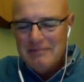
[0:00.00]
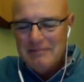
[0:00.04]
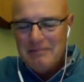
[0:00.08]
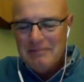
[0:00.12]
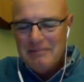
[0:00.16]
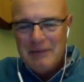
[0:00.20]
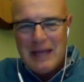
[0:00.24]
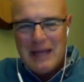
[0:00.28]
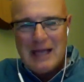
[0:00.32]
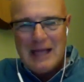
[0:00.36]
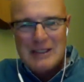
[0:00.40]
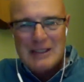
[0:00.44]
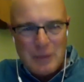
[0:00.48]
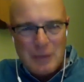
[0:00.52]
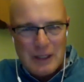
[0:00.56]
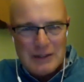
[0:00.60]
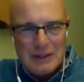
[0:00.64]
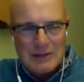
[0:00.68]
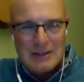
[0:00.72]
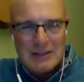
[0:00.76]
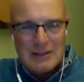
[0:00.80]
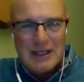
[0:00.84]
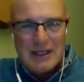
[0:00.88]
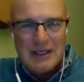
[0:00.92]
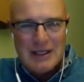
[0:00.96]
Ash
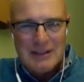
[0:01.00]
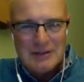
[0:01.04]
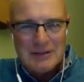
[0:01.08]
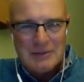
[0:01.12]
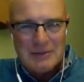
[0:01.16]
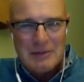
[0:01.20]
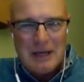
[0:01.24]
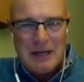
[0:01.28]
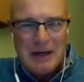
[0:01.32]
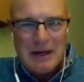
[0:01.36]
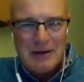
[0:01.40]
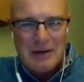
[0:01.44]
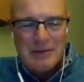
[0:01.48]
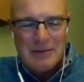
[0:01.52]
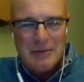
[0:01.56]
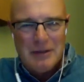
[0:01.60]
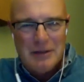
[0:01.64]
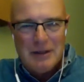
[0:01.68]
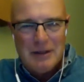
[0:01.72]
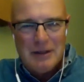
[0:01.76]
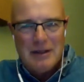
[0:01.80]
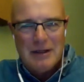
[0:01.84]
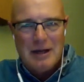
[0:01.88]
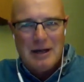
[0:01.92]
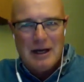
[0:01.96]
Wednesday is about.
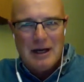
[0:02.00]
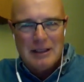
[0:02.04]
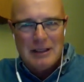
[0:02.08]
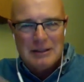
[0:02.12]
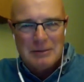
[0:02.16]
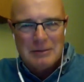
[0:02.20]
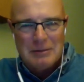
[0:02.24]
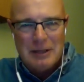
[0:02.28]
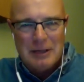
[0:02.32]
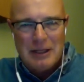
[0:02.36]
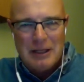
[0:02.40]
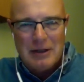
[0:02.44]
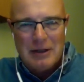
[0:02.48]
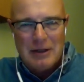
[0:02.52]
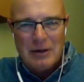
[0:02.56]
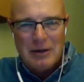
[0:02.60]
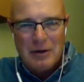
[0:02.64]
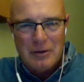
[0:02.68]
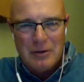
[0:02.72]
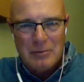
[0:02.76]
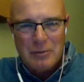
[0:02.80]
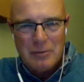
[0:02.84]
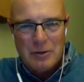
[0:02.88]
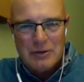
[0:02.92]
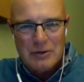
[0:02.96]
We contemplate our
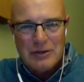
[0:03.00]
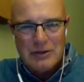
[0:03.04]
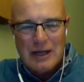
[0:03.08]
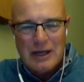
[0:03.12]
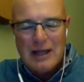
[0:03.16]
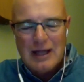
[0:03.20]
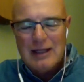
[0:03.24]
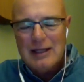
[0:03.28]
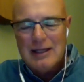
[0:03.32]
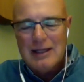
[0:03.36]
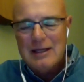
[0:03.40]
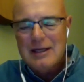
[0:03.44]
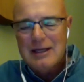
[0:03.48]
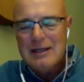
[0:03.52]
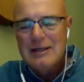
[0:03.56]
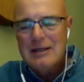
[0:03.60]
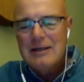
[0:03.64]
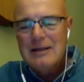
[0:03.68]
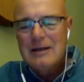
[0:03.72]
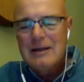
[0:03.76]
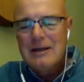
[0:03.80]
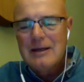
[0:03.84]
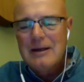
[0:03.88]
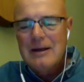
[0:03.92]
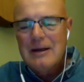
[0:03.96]
own mortality,
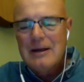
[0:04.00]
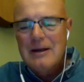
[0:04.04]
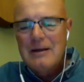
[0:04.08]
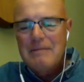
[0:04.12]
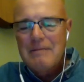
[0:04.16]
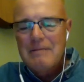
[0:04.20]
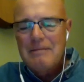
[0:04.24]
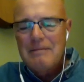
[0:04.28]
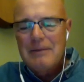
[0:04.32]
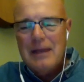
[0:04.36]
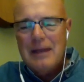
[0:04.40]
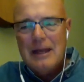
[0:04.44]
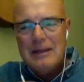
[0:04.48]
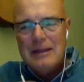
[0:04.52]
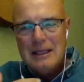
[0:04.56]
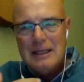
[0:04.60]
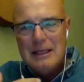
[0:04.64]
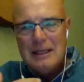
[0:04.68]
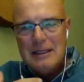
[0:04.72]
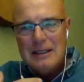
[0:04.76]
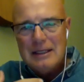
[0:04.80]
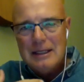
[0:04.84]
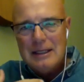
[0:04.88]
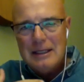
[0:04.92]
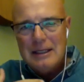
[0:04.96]
and
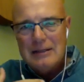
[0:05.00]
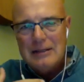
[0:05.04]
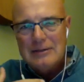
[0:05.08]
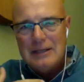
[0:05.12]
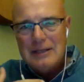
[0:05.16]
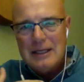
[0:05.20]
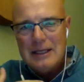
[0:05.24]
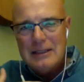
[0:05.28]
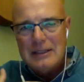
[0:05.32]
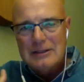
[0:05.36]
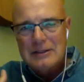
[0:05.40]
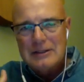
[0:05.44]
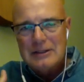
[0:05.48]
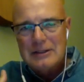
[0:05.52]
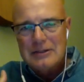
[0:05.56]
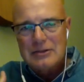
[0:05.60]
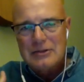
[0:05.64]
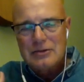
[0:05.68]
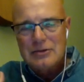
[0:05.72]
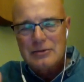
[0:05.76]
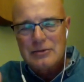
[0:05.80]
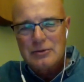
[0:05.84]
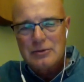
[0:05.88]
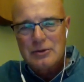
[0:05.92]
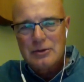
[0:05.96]
then it takes
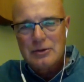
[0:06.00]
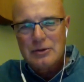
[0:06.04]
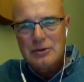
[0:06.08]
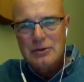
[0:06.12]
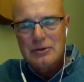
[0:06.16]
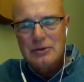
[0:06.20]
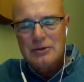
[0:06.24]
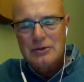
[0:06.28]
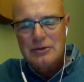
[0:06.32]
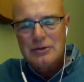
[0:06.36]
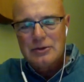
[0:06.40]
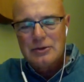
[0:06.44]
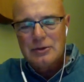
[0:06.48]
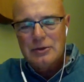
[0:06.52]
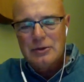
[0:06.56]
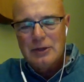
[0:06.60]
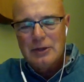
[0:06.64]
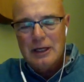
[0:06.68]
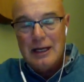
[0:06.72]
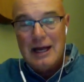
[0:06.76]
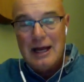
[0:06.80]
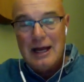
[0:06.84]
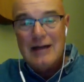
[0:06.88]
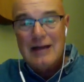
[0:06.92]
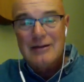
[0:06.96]
us through to
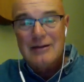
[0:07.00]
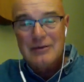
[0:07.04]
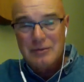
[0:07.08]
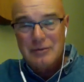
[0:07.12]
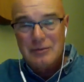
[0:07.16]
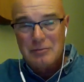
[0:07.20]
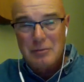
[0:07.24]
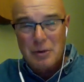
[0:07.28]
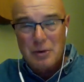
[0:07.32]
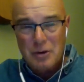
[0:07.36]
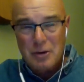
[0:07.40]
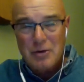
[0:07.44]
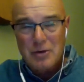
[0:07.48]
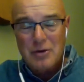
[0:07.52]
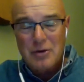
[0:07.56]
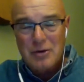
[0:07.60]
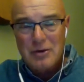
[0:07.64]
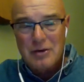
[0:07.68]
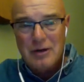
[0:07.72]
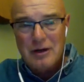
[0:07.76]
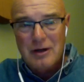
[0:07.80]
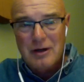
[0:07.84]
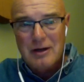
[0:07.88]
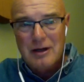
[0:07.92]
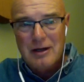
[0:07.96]
an act of
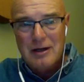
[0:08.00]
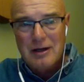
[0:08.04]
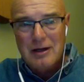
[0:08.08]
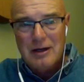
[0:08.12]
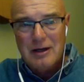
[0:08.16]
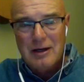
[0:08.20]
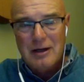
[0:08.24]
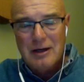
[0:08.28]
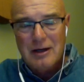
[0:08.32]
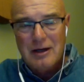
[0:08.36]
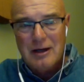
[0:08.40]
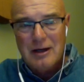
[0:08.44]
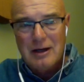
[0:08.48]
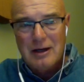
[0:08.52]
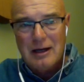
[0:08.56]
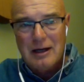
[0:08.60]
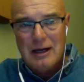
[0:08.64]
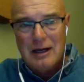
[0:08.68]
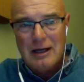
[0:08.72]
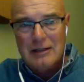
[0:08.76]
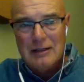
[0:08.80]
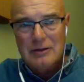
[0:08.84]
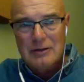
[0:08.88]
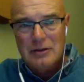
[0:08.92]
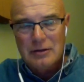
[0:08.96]
murder
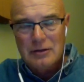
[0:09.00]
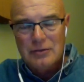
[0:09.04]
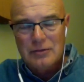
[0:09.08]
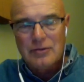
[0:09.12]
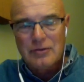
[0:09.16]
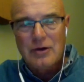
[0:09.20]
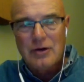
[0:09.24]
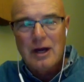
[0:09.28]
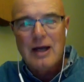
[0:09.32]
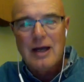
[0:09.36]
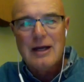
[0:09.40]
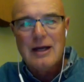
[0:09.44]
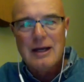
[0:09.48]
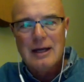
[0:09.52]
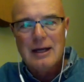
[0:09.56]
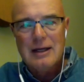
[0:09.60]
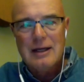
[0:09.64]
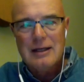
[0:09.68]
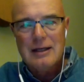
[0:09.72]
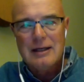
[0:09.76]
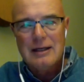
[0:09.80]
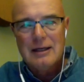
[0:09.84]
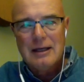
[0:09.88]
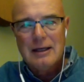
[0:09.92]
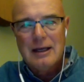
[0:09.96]
on Good
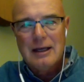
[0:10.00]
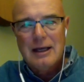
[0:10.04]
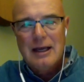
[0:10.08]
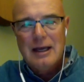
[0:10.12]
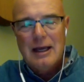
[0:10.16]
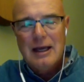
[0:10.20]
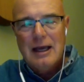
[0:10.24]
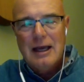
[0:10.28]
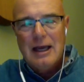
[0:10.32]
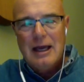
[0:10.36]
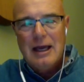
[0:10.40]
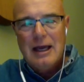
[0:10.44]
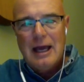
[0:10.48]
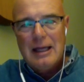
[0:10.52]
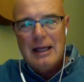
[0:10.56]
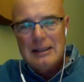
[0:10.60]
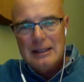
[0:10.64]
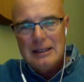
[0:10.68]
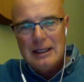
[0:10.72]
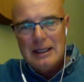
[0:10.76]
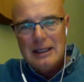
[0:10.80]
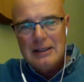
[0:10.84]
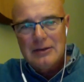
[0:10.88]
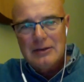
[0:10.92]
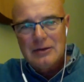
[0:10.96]
Friday, and
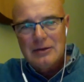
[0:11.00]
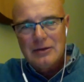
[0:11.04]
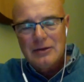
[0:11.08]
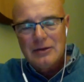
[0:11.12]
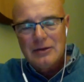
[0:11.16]
then